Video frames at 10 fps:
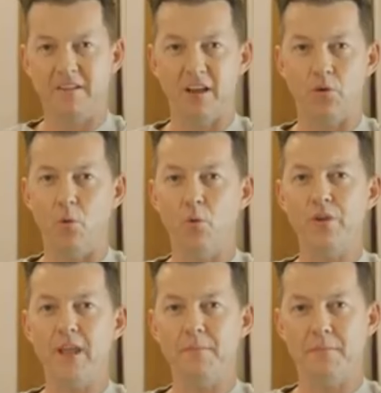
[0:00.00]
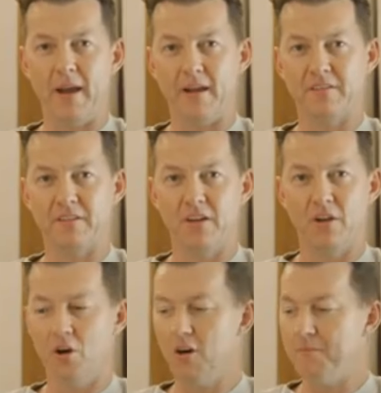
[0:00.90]
It take all the impact
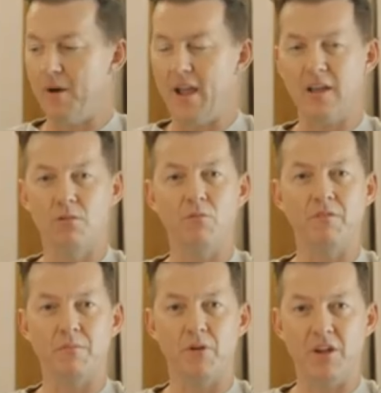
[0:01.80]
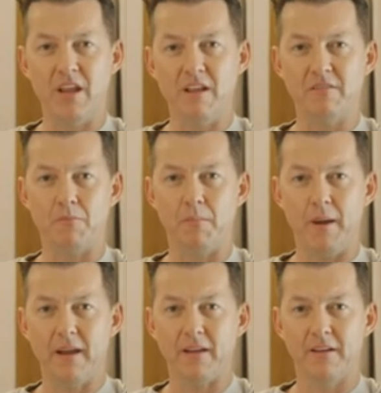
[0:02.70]
off my ankles and my knees and my
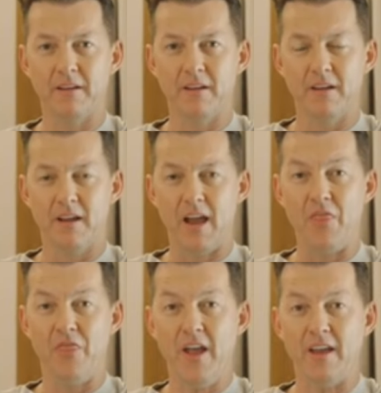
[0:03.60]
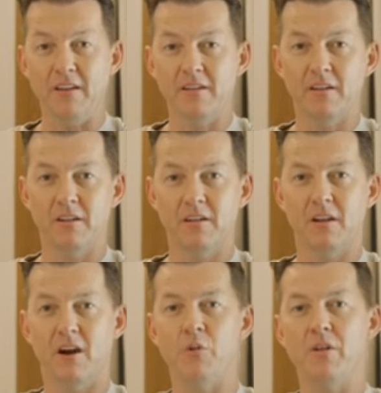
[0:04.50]
back, and then
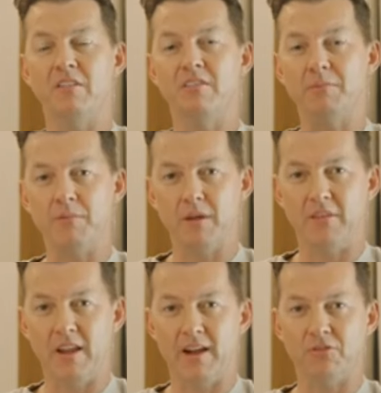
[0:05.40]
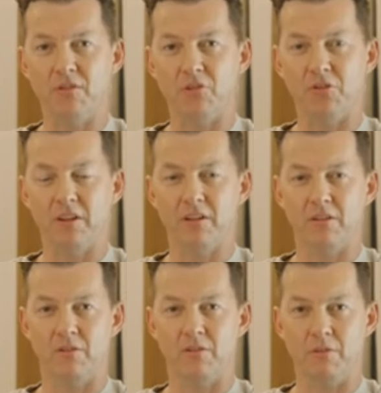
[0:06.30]
I'll then supplement that after I've got
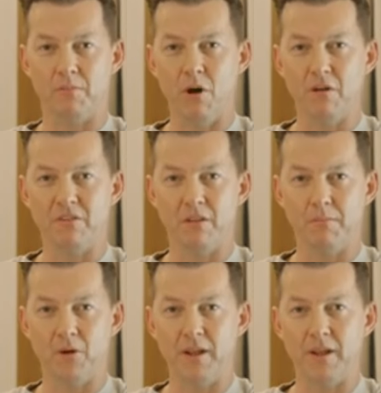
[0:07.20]
the miles in the